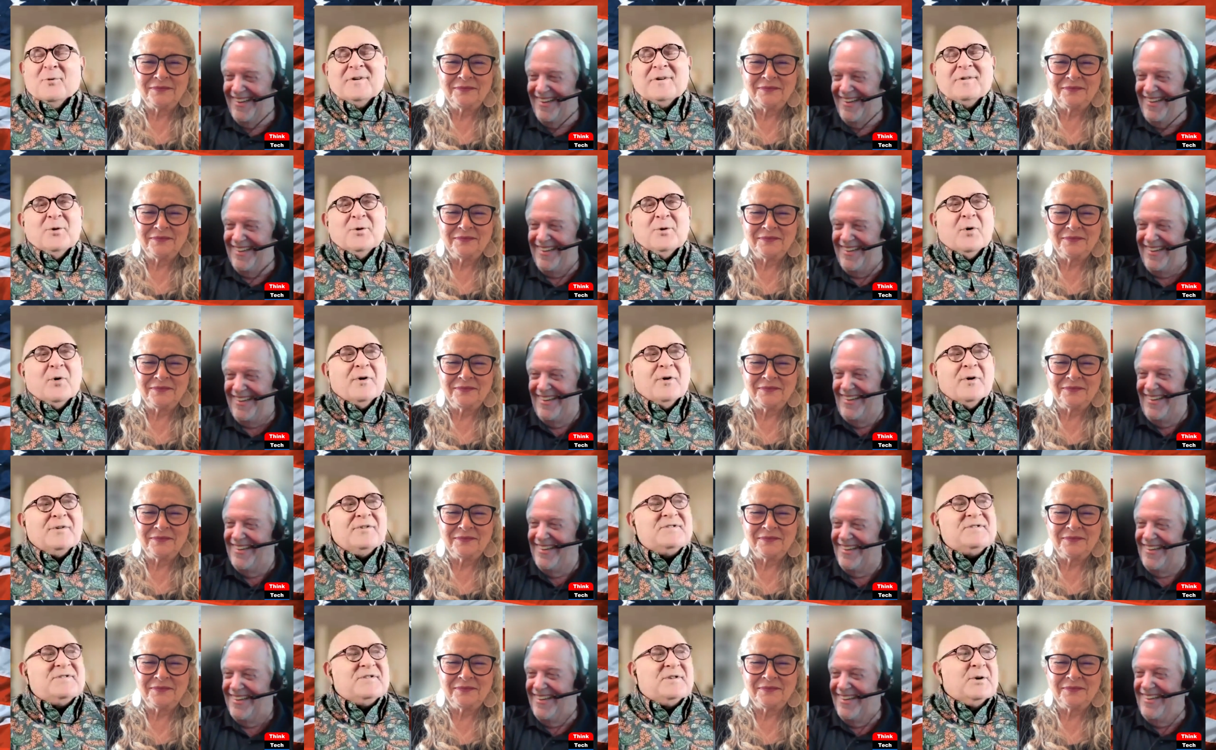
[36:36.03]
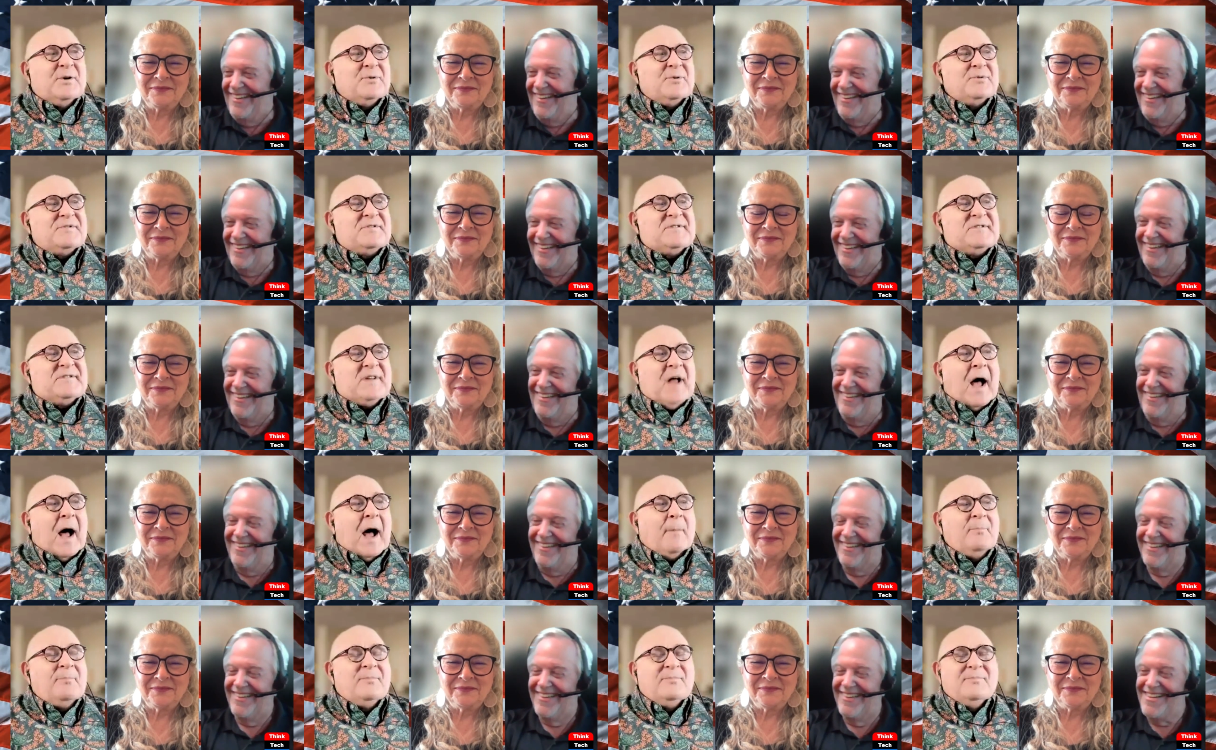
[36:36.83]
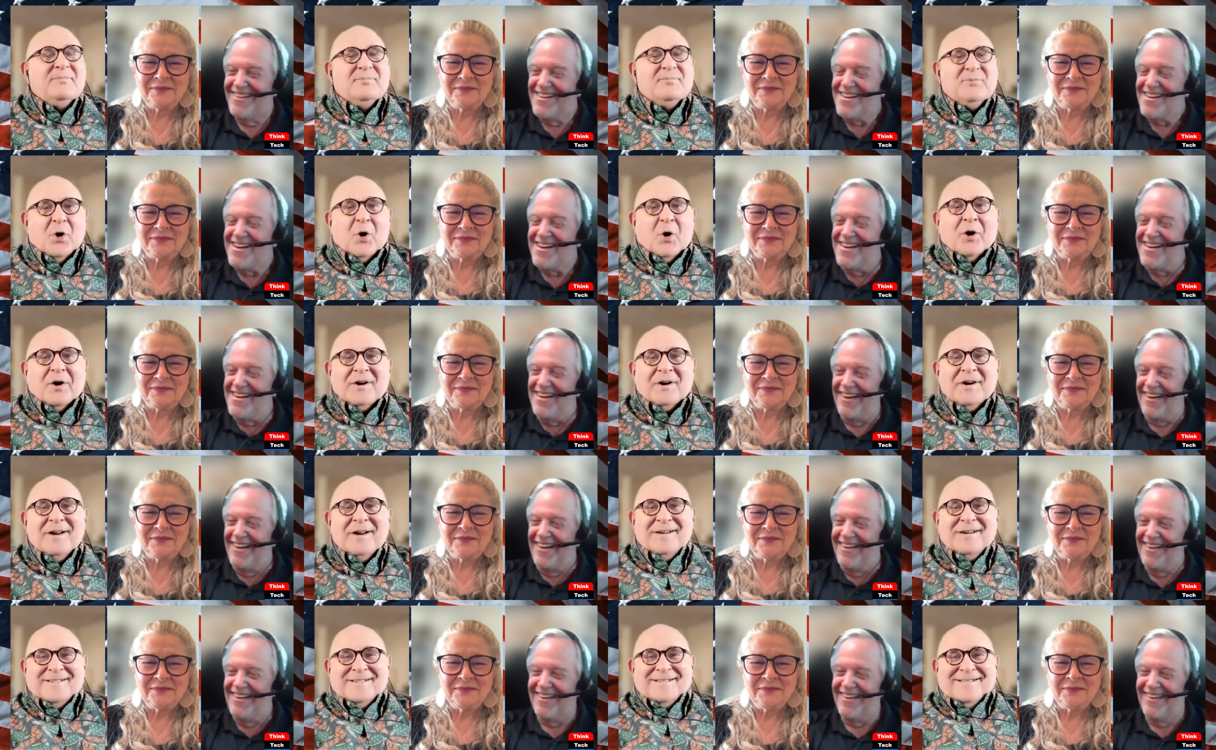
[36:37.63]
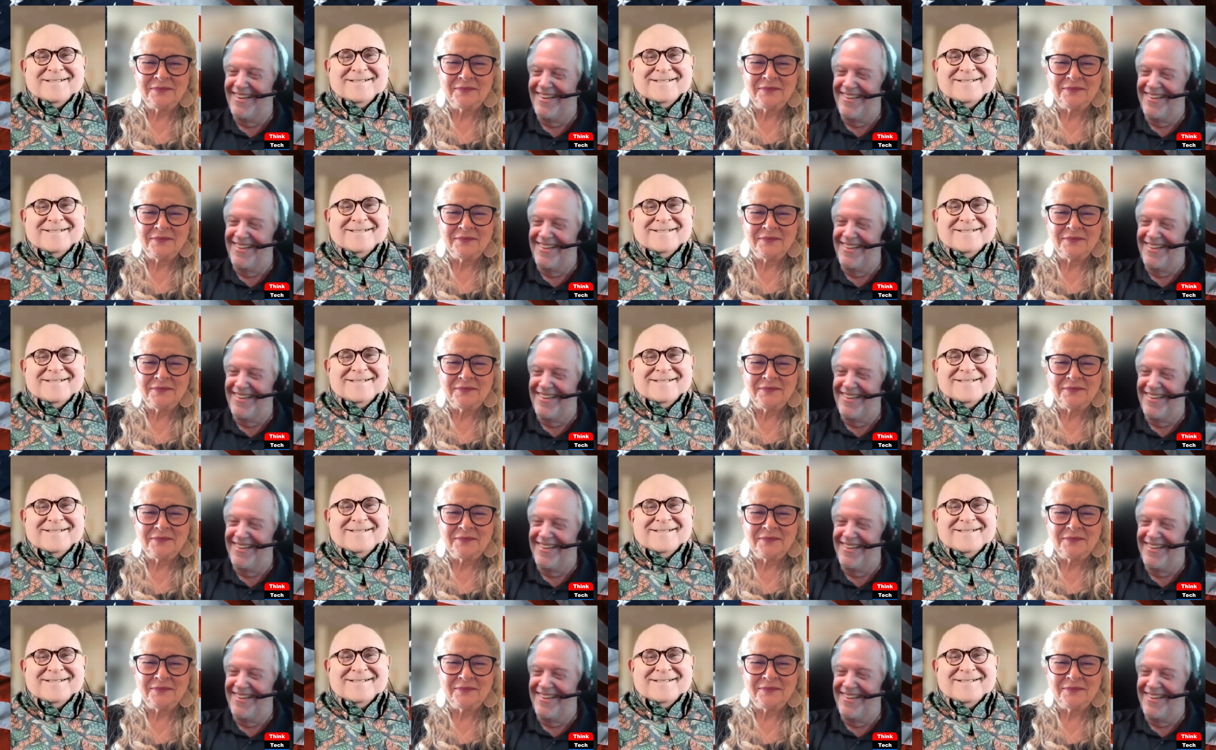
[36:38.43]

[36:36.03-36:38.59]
Speaker 1: when lawyers, stop talking?